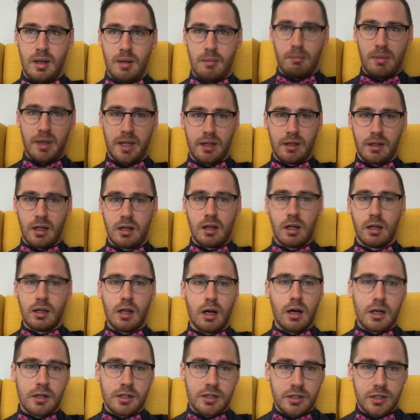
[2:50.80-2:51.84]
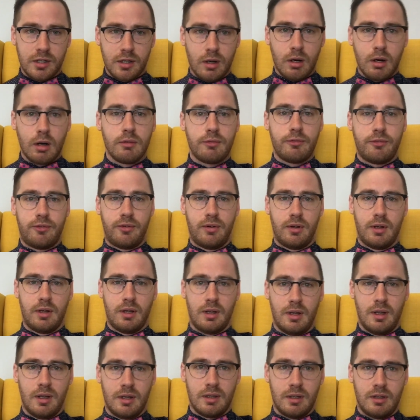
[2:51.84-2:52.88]
making a collage of
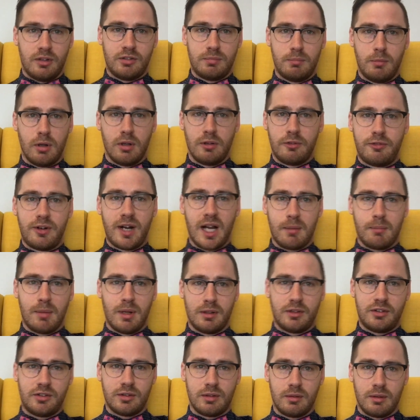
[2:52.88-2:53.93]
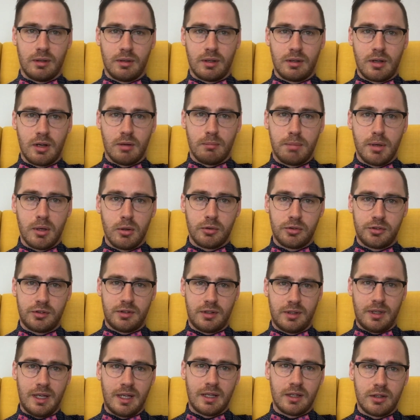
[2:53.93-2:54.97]
small fragments
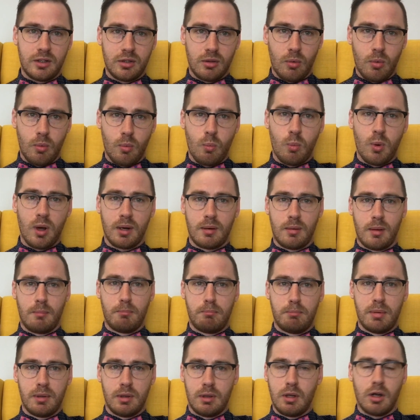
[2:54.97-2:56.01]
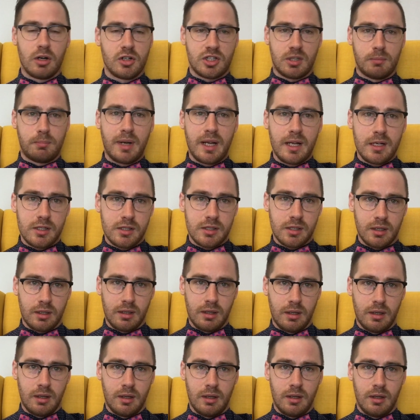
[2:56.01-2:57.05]
composed into one larger page.
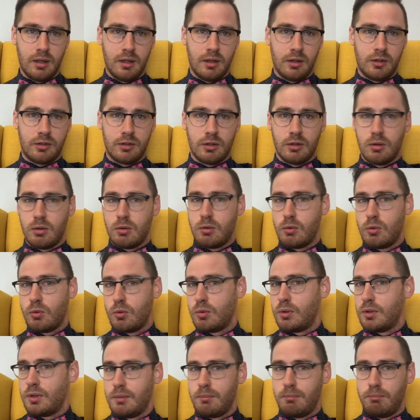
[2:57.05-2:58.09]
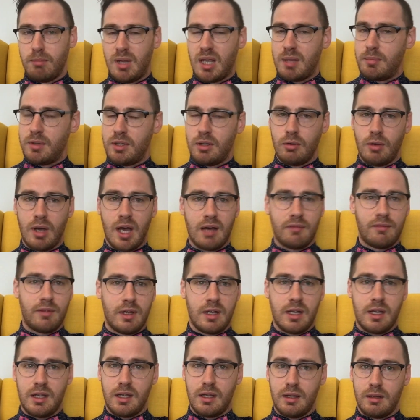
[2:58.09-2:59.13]
So maybe you have
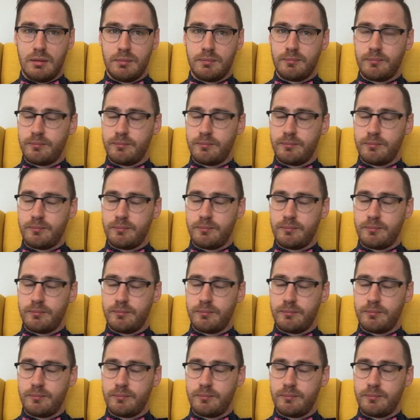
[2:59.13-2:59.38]
a